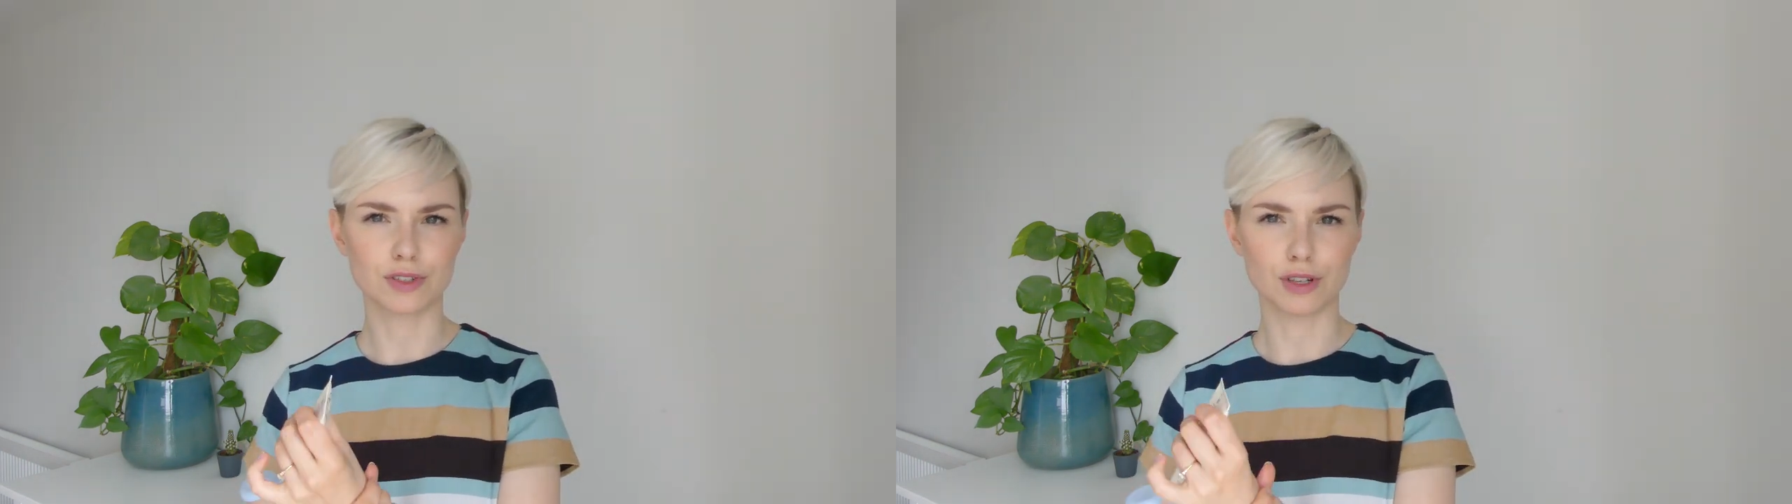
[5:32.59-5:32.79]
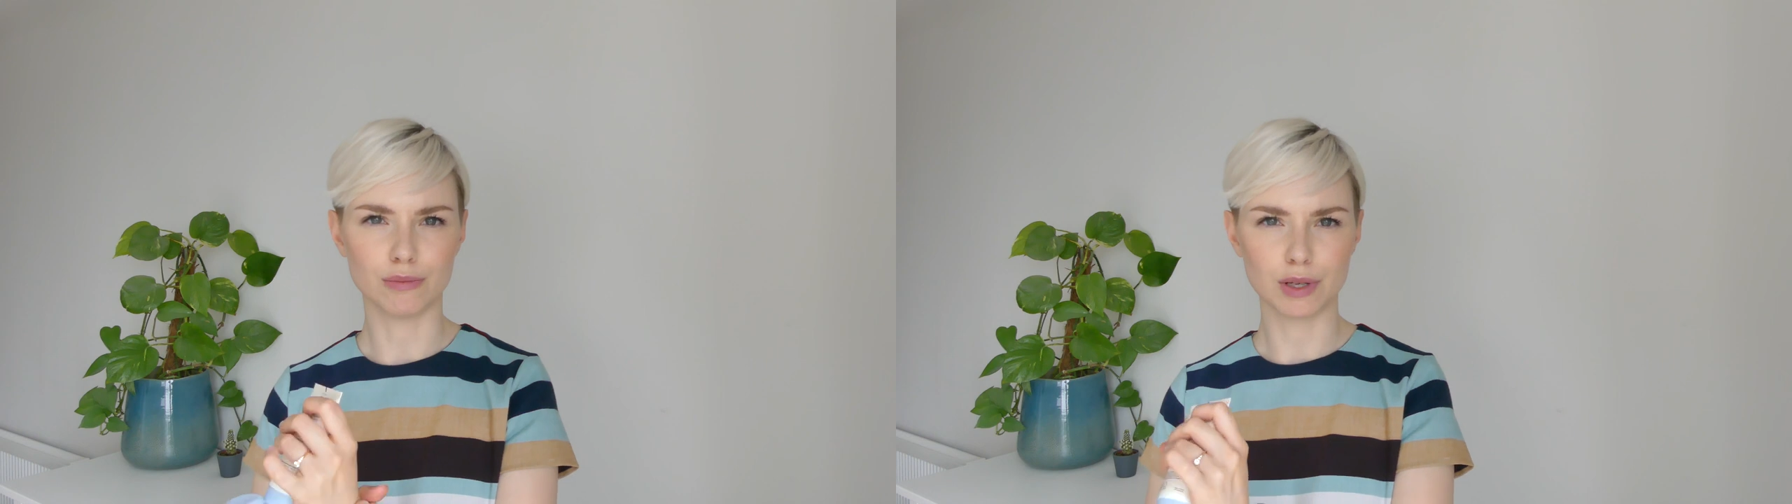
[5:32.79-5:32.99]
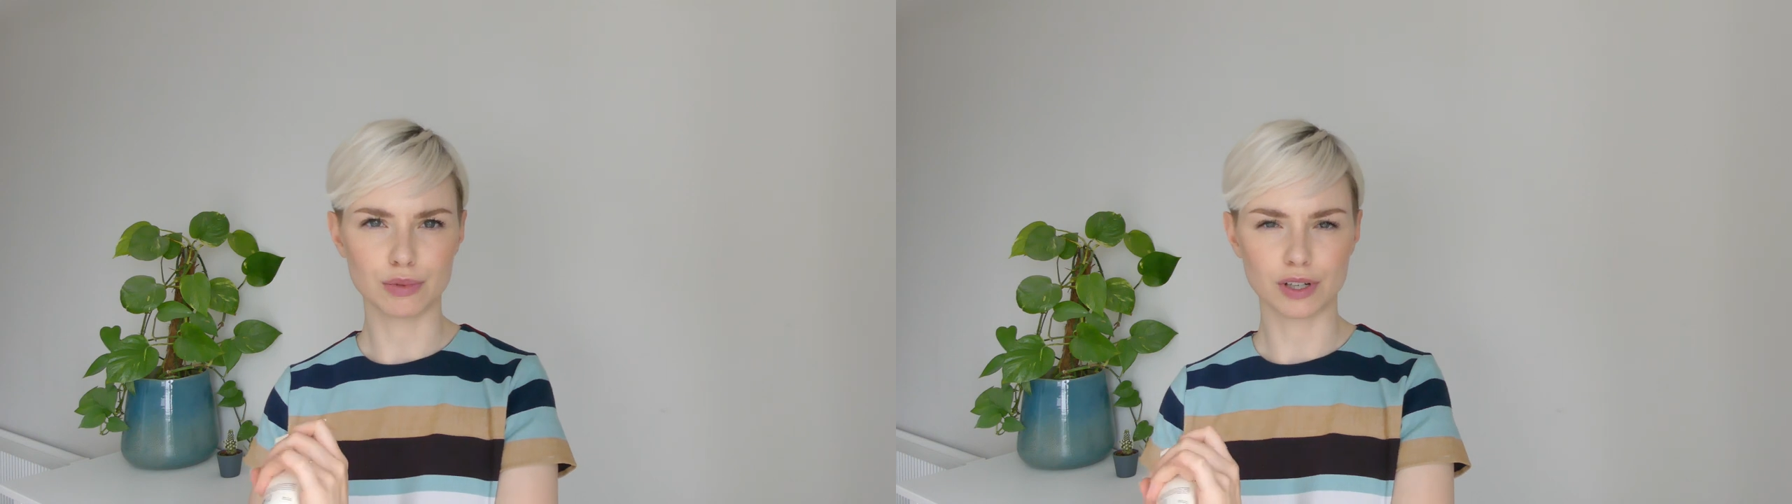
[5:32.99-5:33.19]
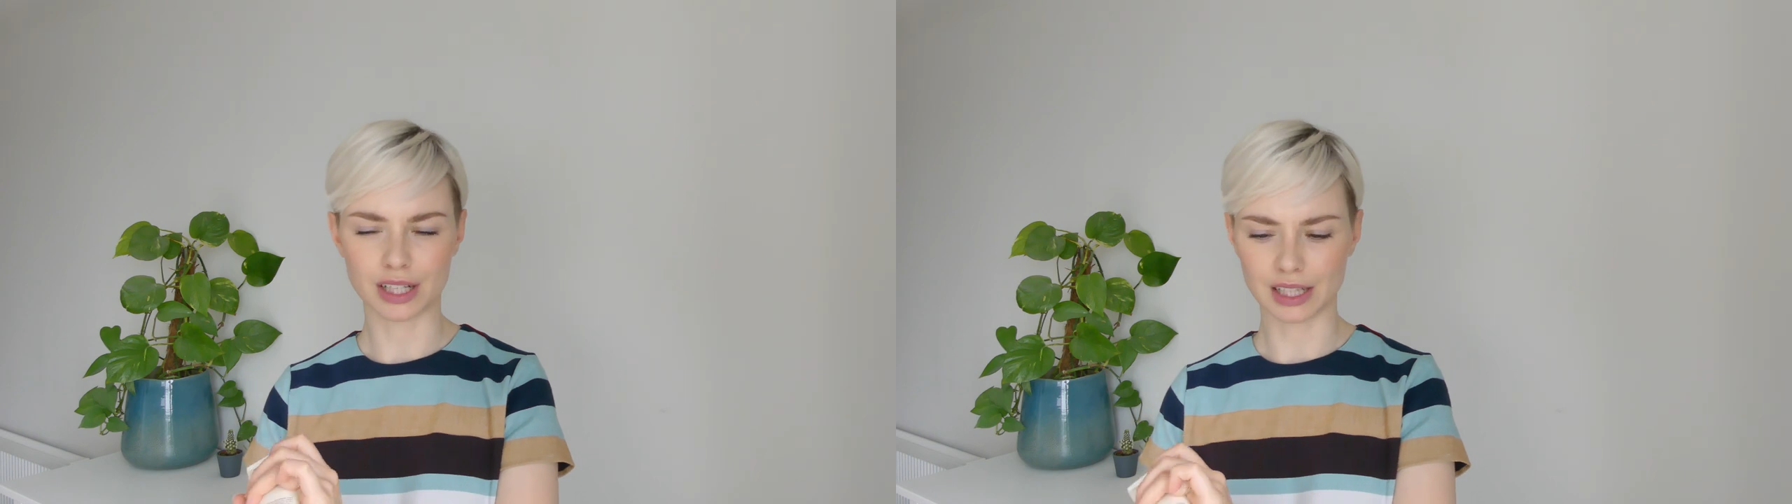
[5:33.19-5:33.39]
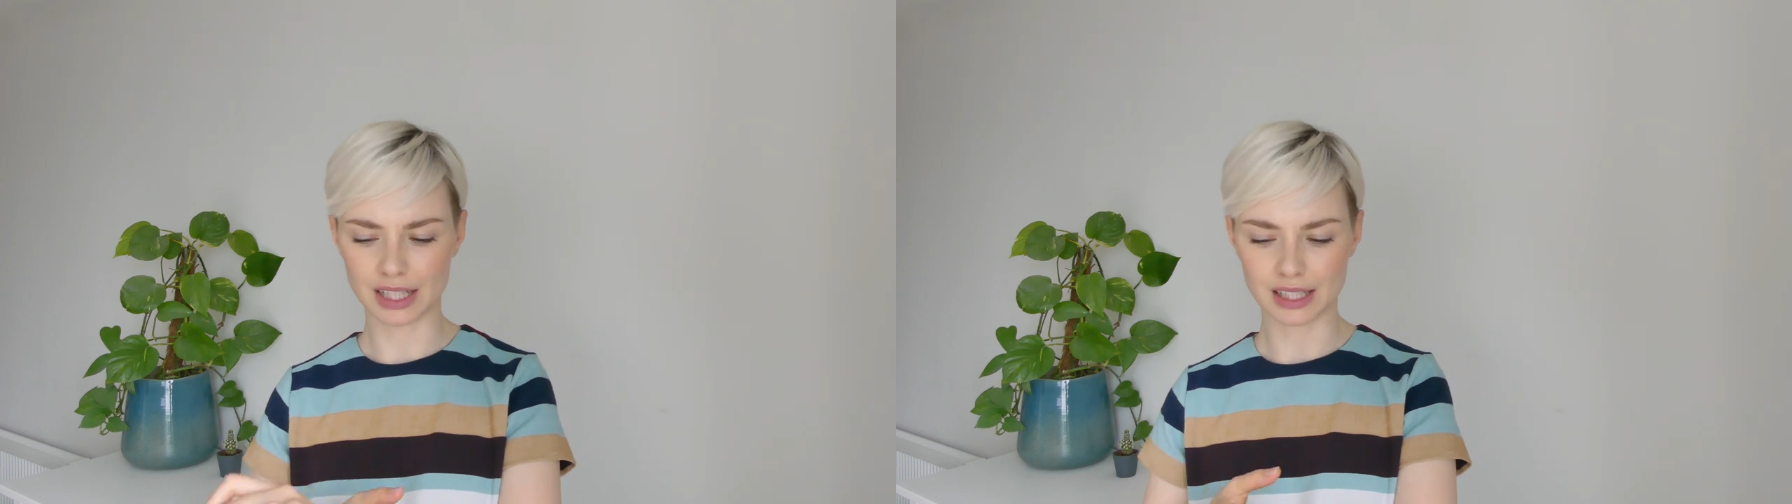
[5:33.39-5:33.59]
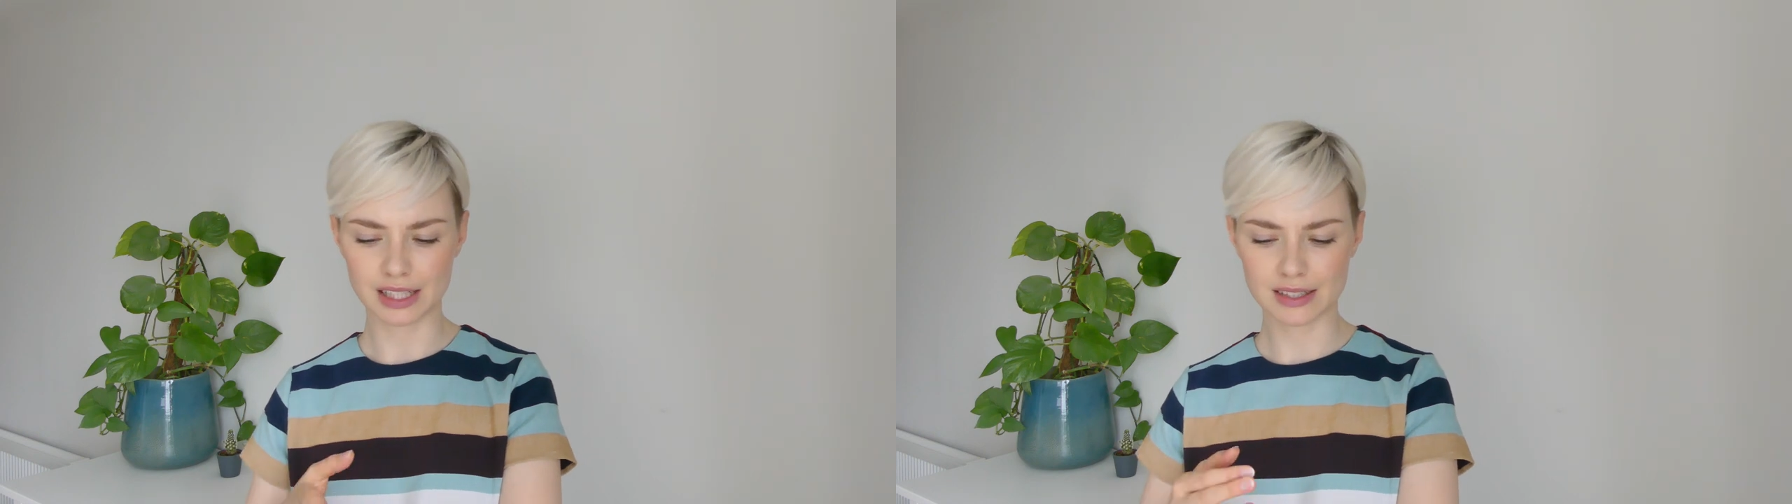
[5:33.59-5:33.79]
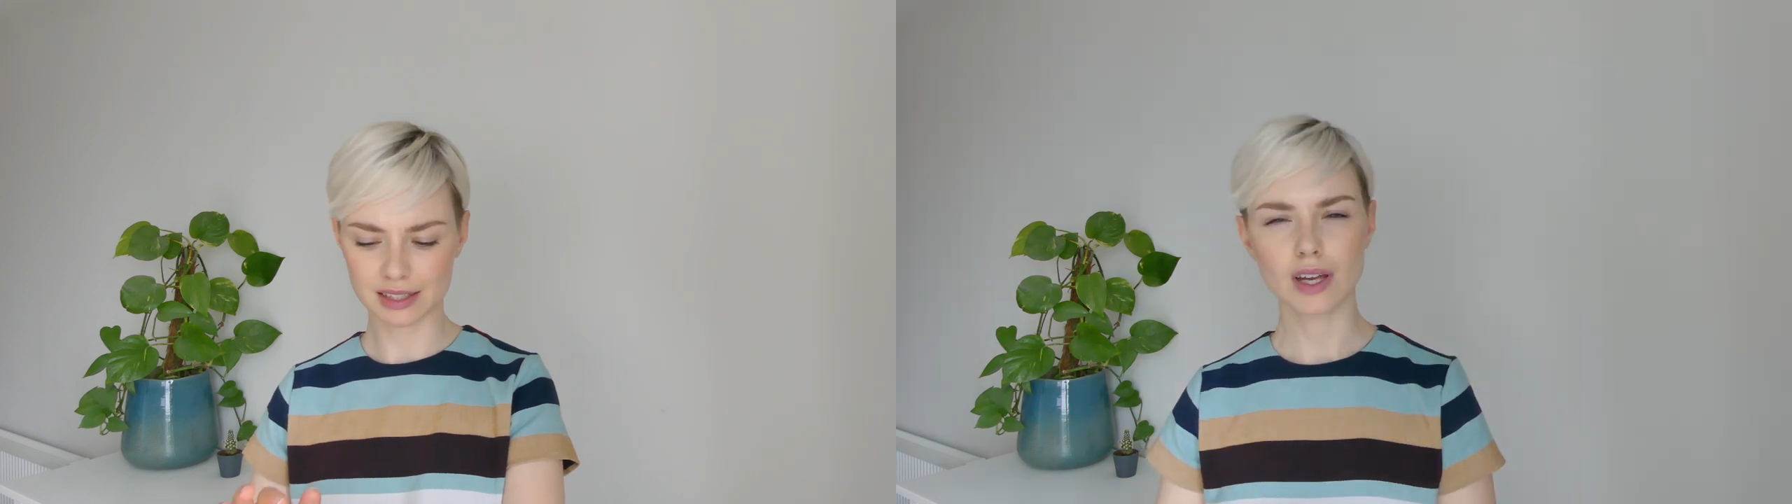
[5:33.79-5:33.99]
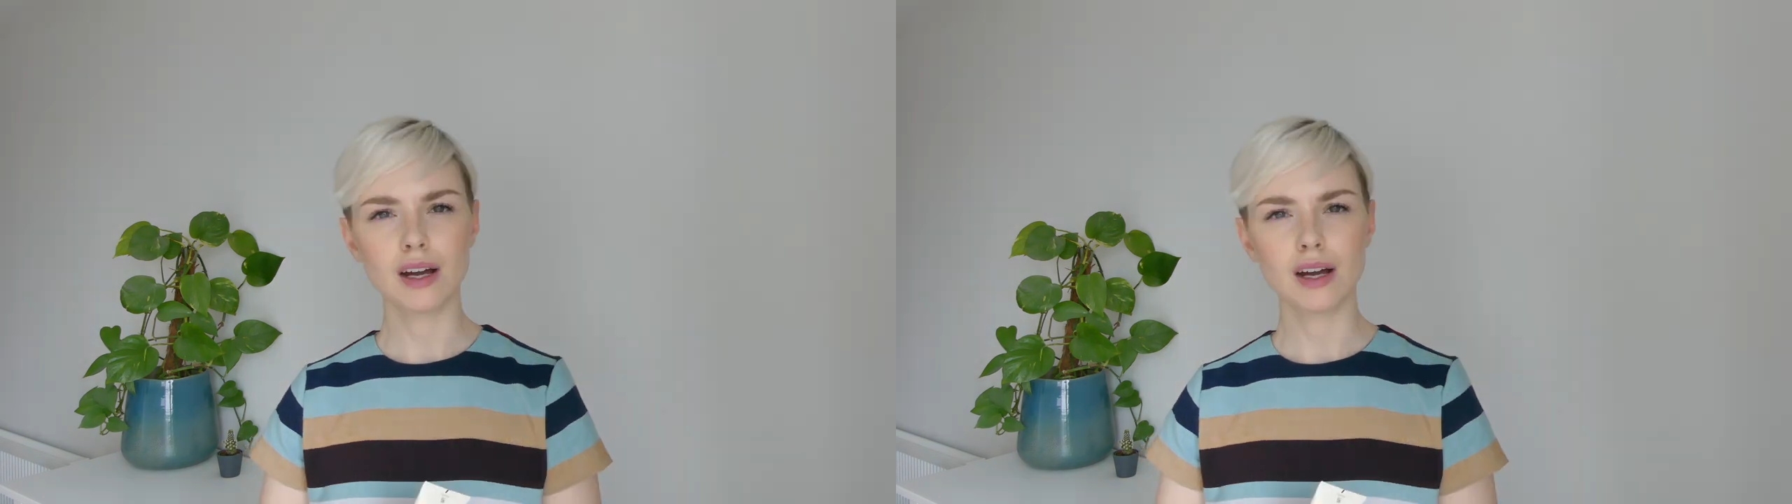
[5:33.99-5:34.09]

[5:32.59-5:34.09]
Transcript: from a product like this.